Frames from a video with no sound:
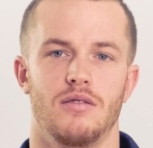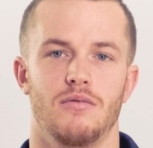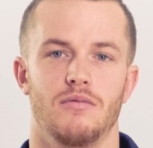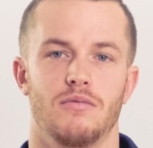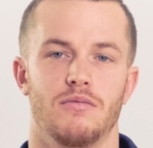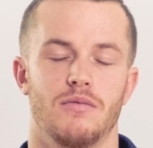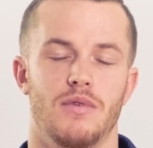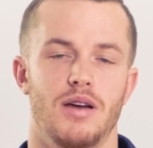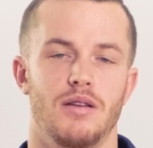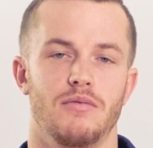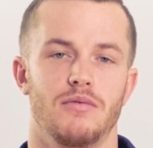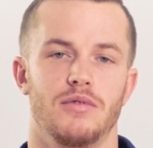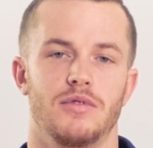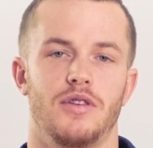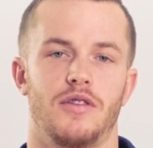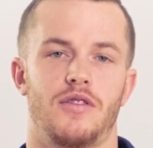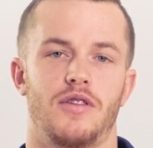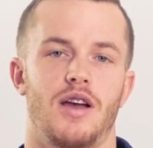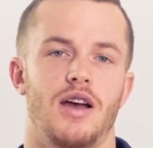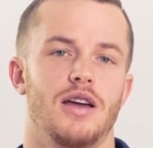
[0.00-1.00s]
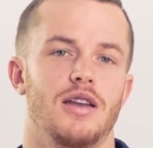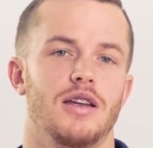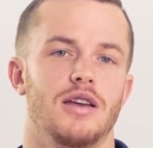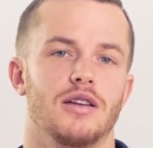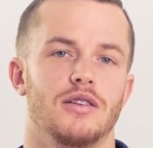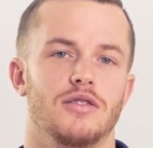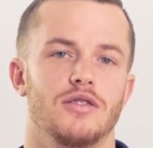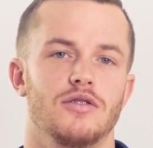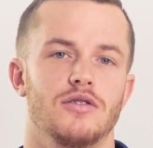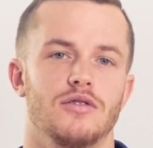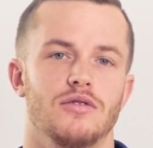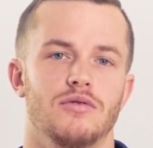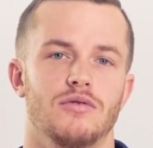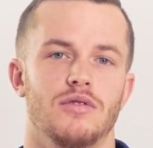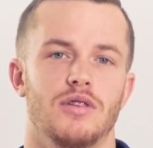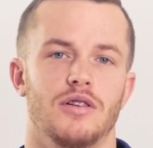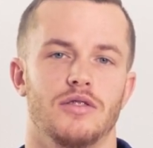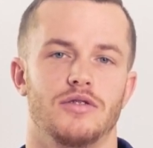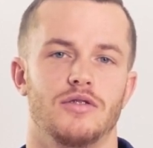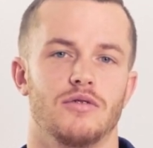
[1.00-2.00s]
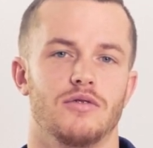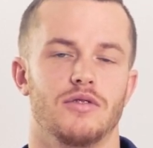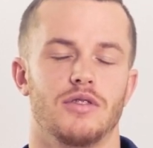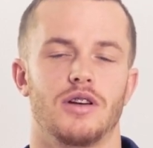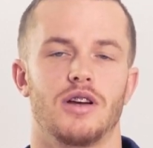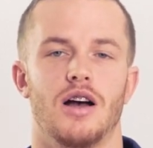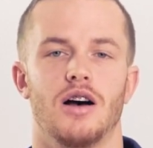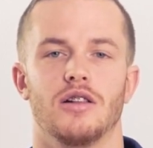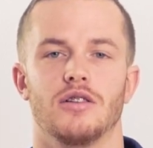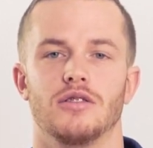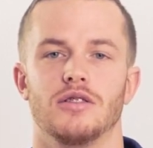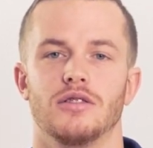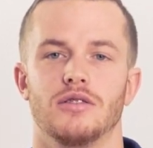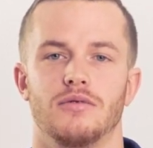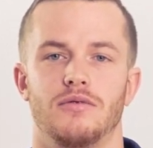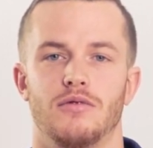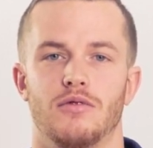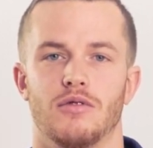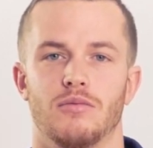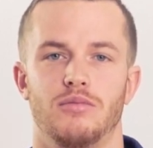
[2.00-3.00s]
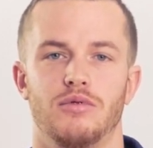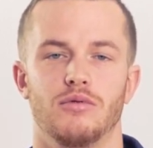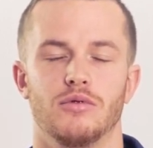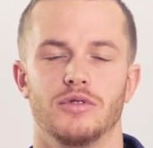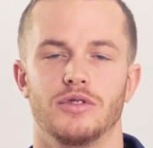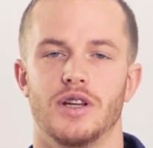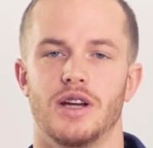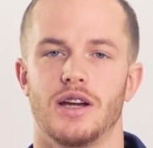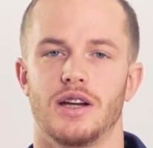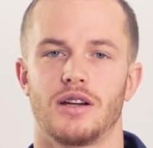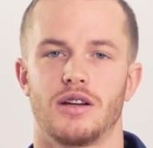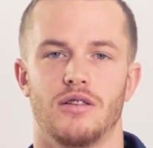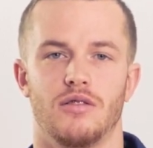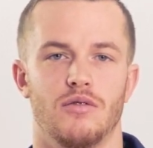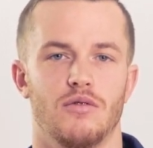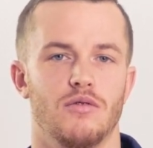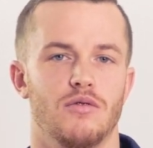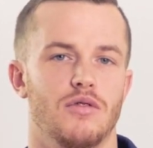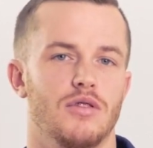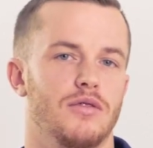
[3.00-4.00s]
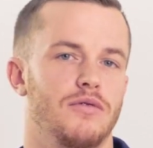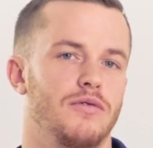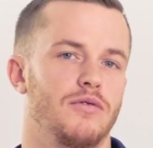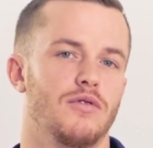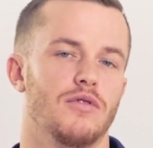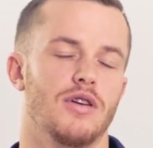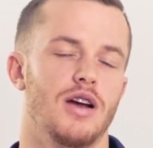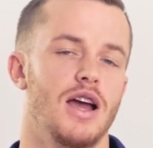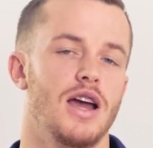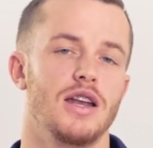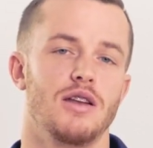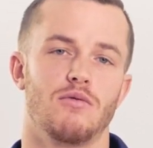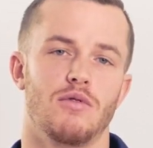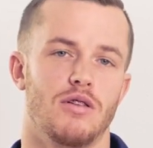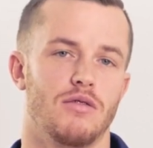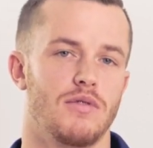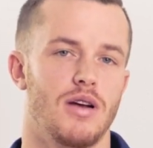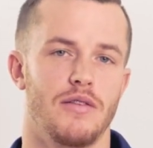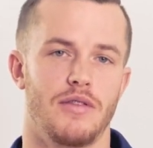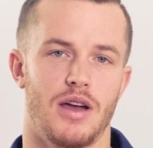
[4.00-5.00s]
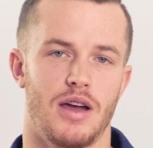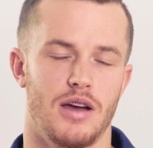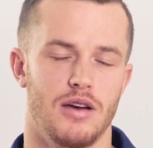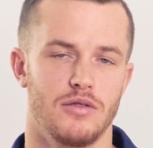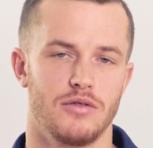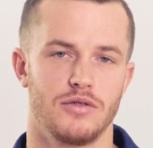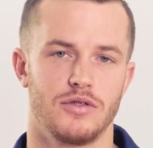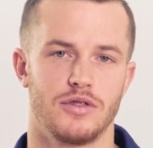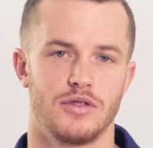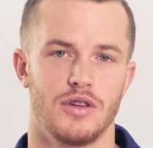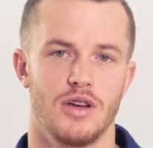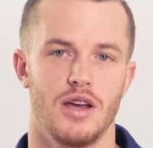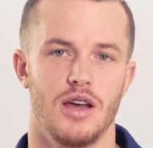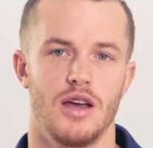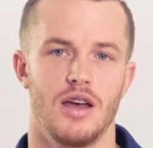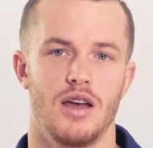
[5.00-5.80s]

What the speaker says: when deciding to do a certain color for a pool deck or for anywhere around the house